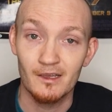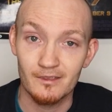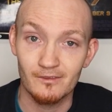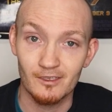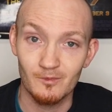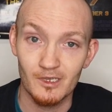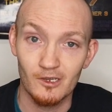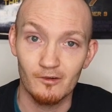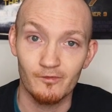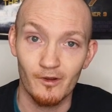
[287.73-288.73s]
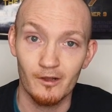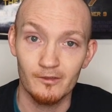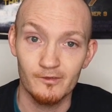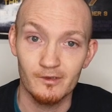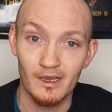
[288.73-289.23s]
And he's going to be here for all
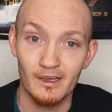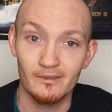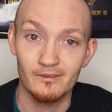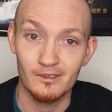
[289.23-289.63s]
of you guys,